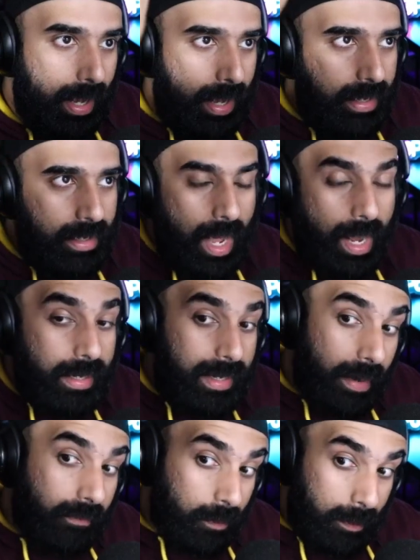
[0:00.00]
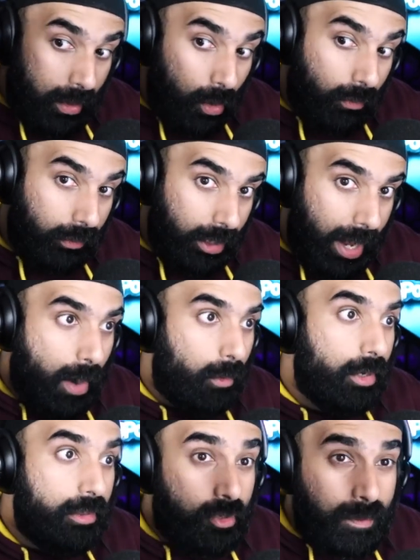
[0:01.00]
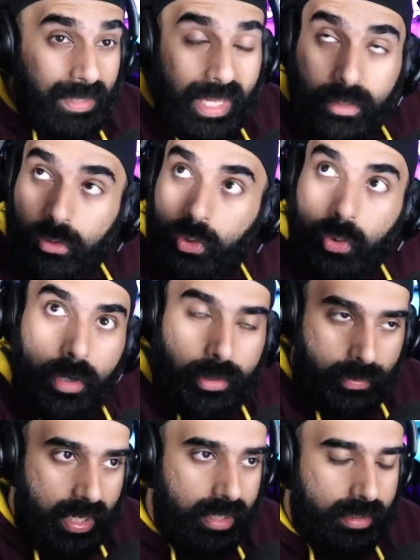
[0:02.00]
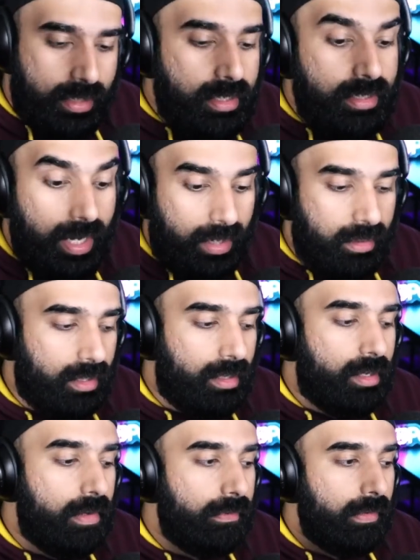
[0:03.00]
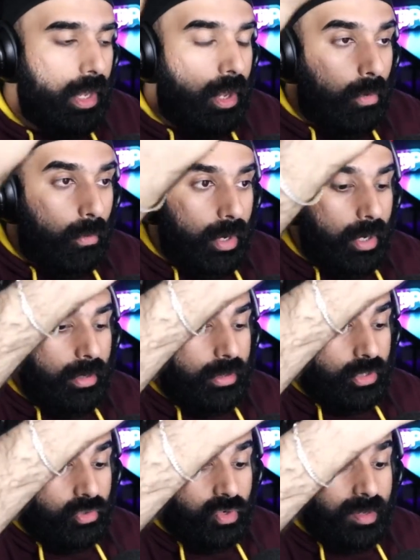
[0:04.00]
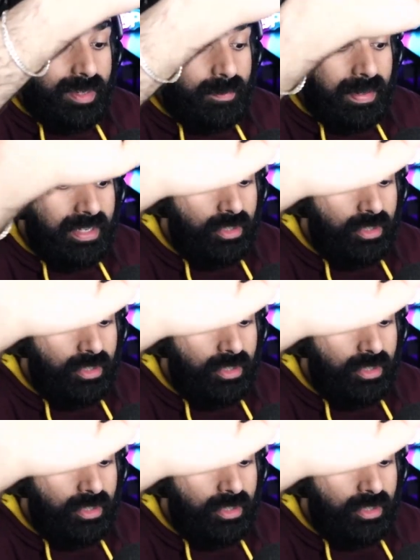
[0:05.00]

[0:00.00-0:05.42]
not never been over an hour. There's been like 2 or 3 instances that I can think of where the stream has been